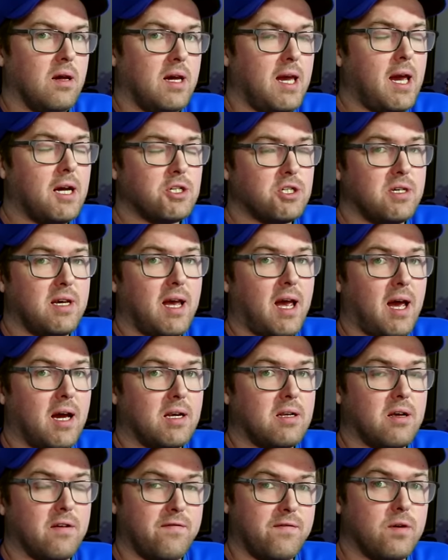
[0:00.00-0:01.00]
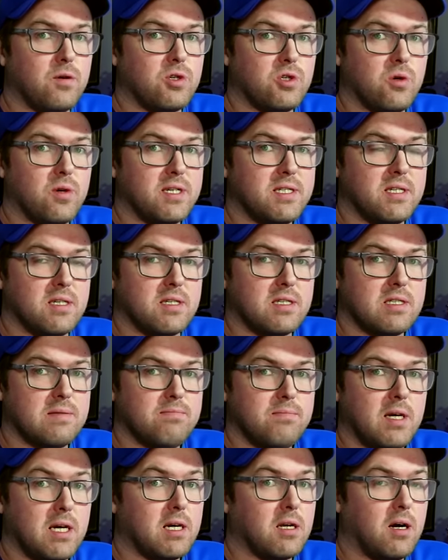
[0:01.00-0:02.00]
He actually had a few choices.
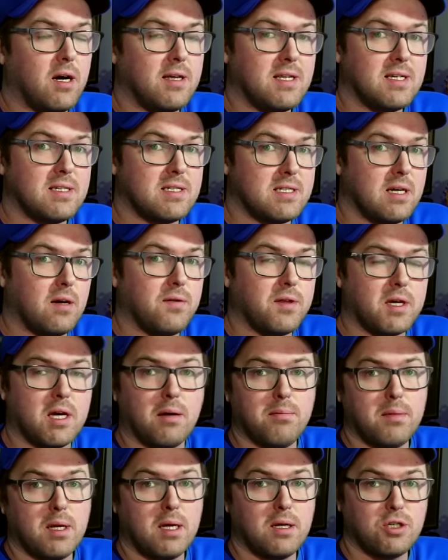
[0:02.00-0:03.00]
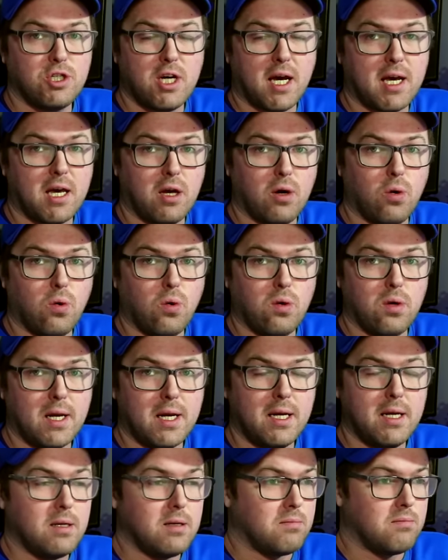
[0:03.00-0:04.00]
He could either sell the company and jack it all
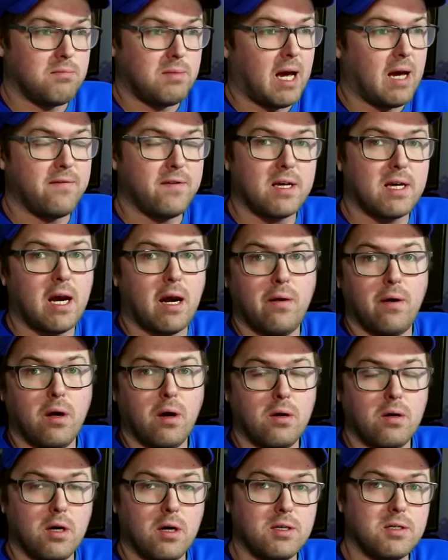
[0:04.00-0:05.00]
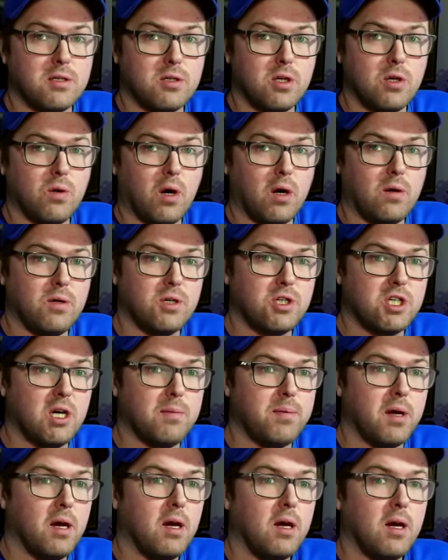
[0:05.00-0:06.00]
in and have it carry on under new
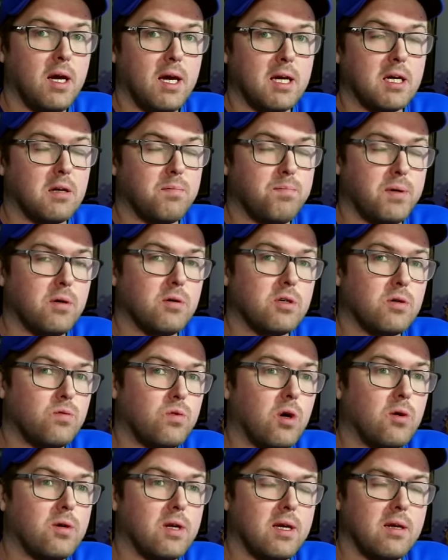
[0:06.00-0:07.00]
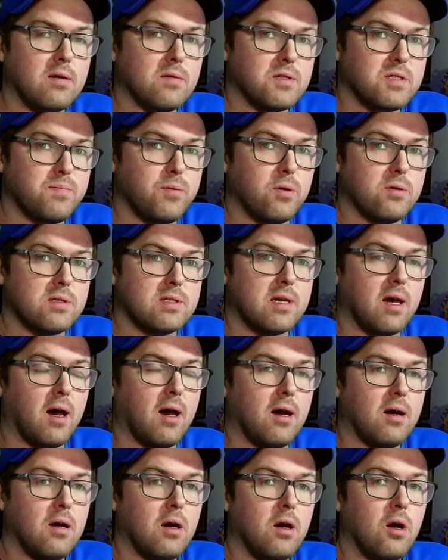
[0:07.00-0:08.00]
ownership, he could build a road-legal sports
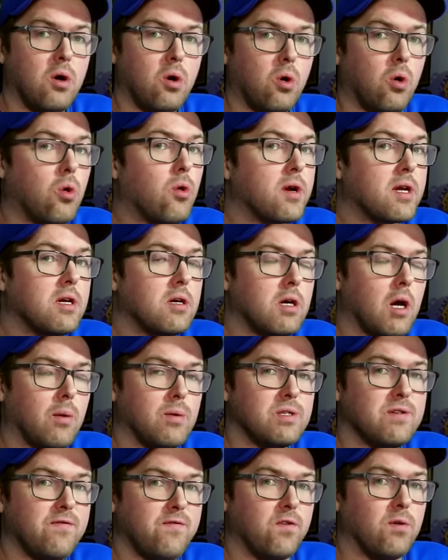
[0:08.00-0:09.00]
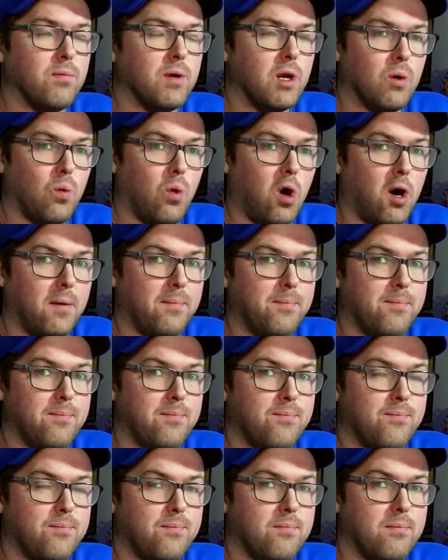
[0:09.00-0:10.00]
car, or he could go into Formula 1.
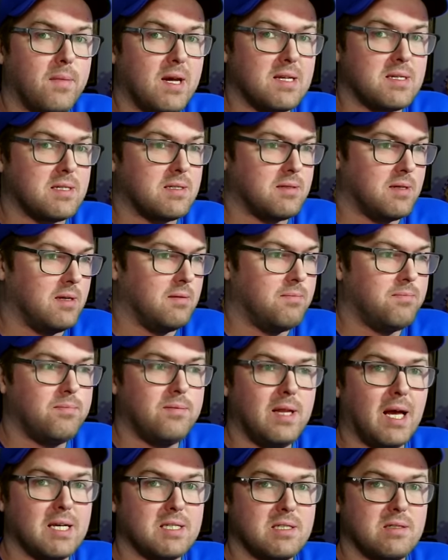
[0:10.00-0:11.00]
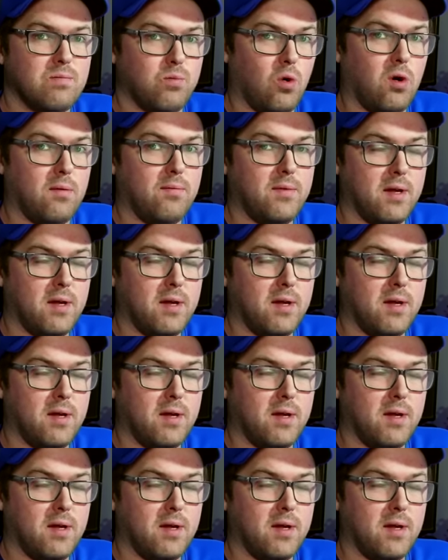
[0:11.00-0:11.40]
It's the last one